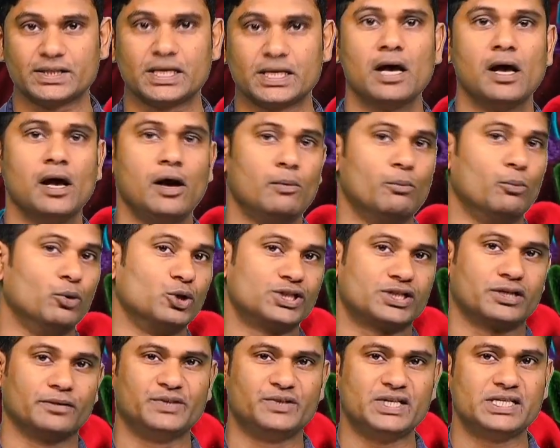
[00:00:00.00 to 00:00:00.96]
Most
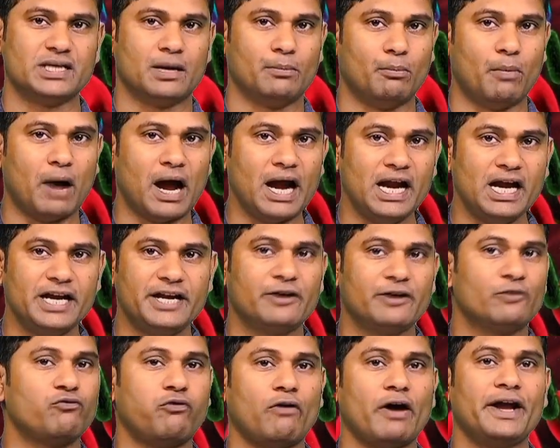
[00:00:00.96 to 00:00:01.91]
of these are mild,
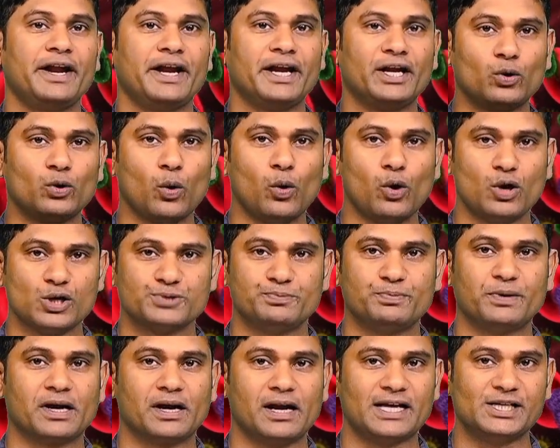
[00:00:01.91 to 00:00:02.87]
requiring no
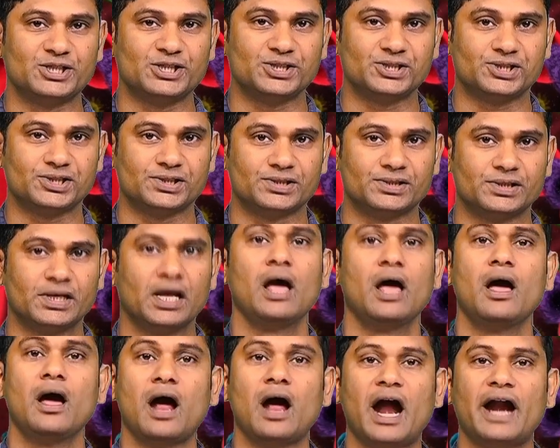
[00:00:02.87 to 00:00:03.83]
hospitalization,
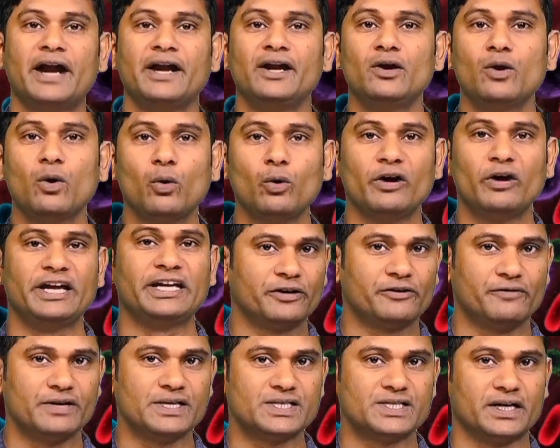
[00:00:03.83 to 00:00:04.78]
and no
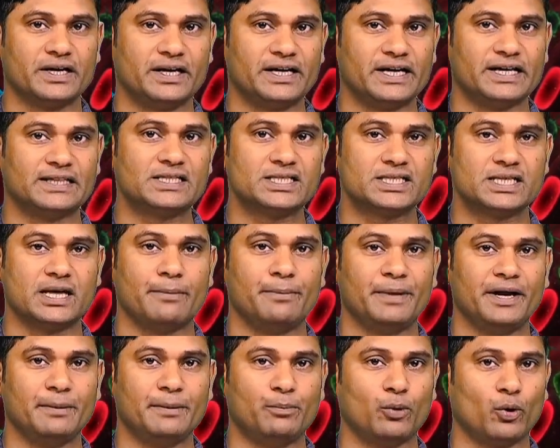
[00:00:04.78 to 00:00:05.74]
increase in deaths have
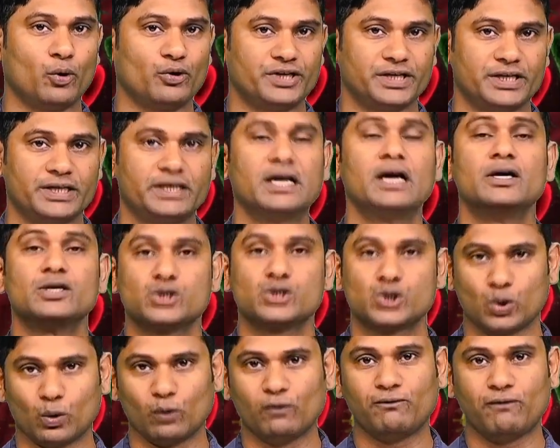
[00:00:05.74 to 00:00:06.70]
been reported
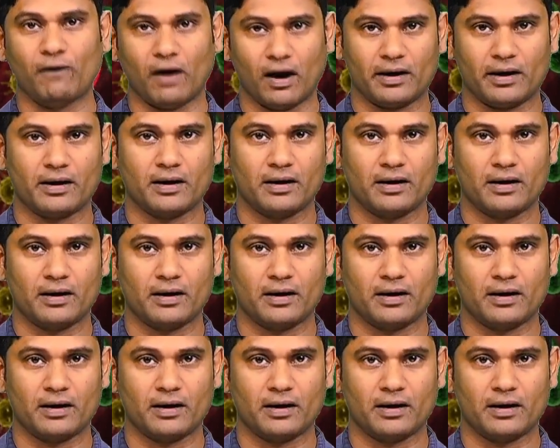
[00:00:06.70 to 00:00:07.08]
so far.